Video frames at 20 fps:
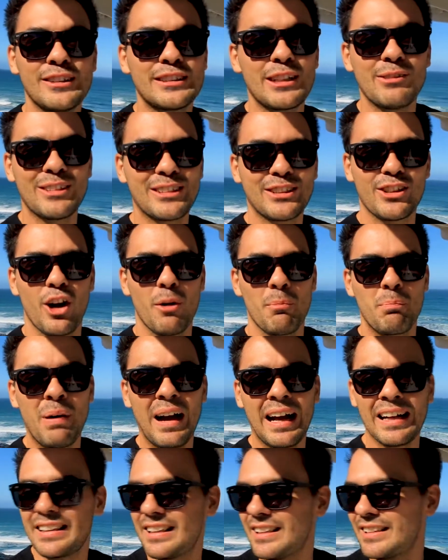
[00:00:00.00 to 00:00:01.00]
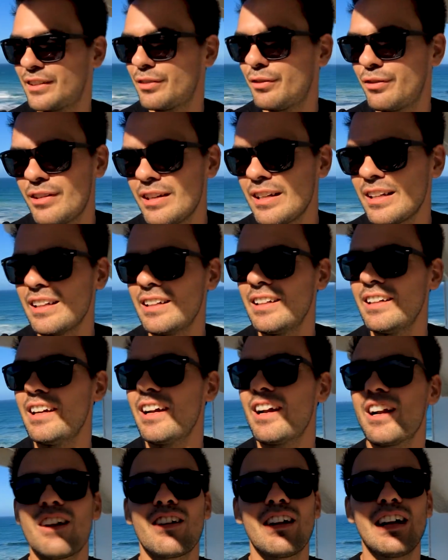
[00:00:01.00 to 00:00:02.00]
on someone's car. But it's freaking
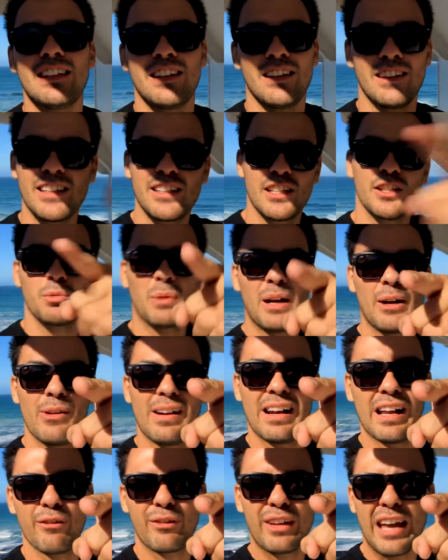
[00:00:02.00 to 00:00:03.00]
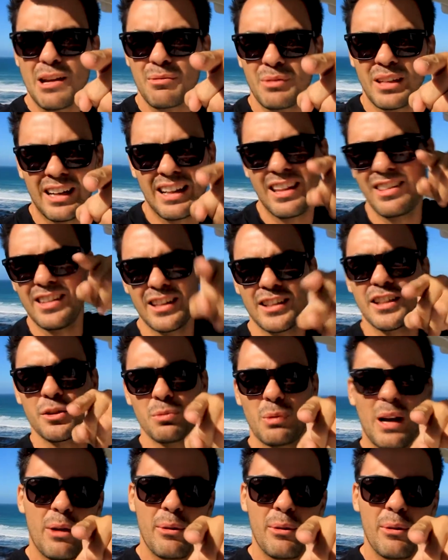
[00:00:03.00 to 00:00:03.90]
crazy. This is why we love Cape Town. This is why